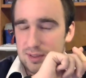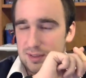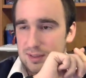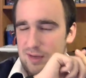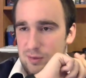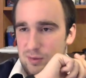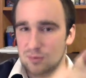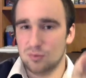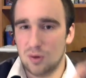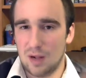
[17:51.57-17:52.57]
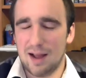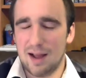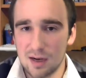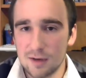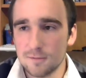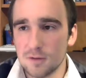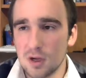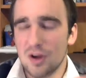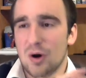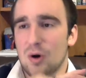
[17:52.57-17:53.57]
didn't roll high enough,
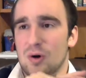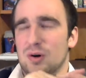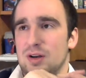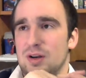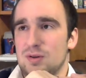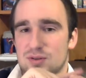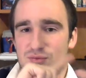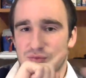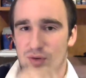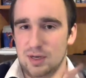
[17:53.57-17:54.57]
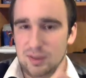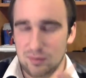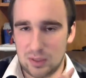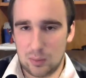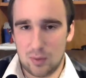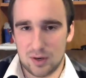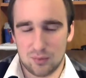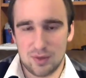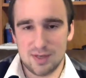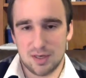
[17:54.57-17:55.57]
or you just really, really wanted to
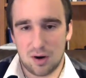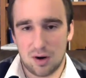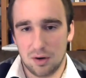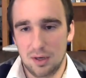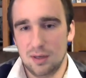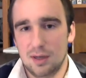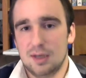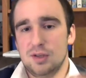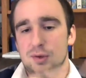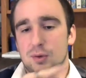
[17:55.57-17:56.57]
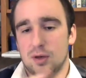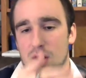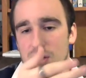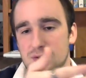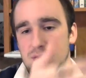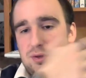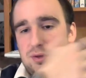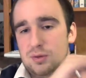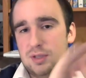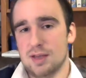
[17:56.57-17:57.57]
regen hard, you could also
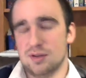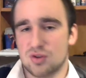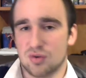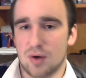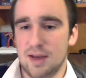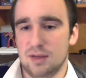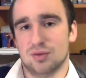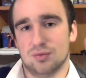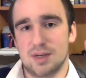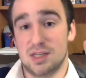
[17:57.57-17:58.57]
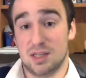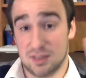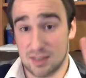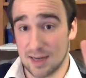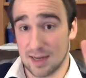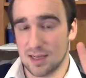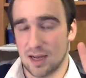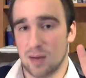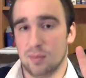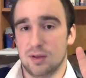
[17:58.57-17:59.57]
use his trait to regen a second
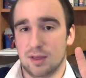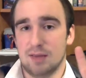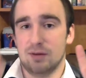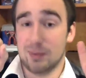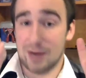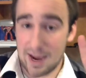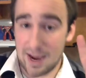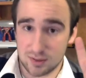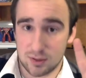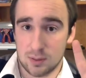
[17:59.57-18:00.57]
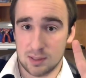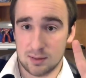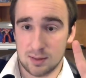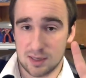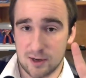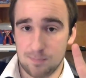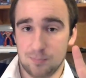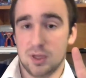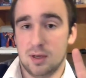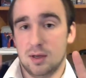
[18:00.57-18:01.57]
time, giving him an action token this time.
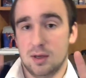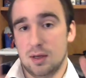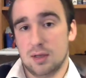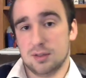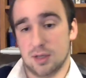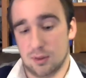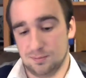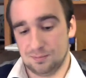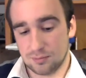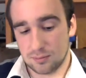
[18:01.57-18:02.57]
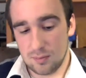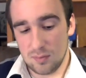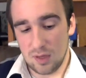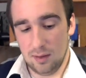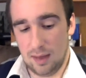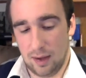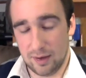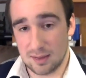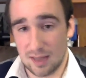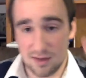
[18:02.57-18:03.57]
So, on
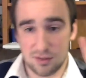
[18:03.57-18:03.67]
his last